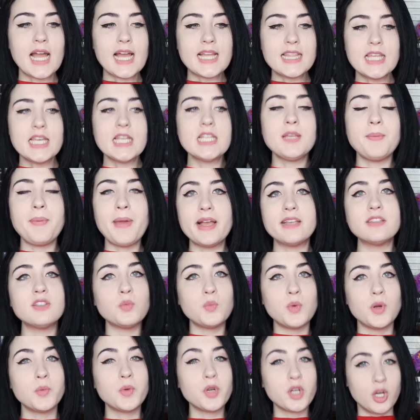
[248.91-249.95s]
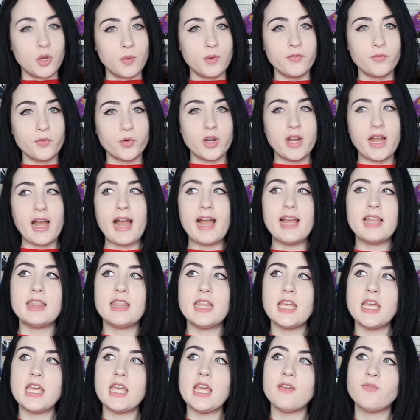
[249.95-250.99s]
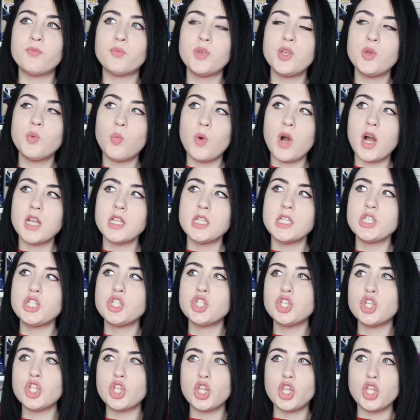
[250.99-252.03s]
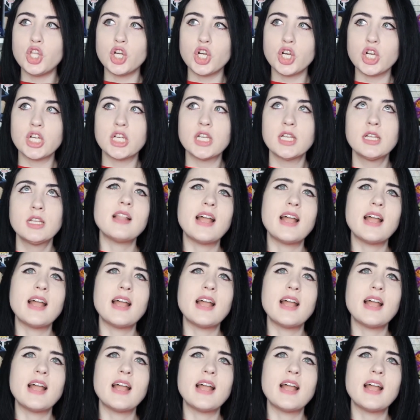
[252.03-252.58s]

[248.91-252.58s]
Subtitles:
I think it depends on what we're going for. I think if we wanted to look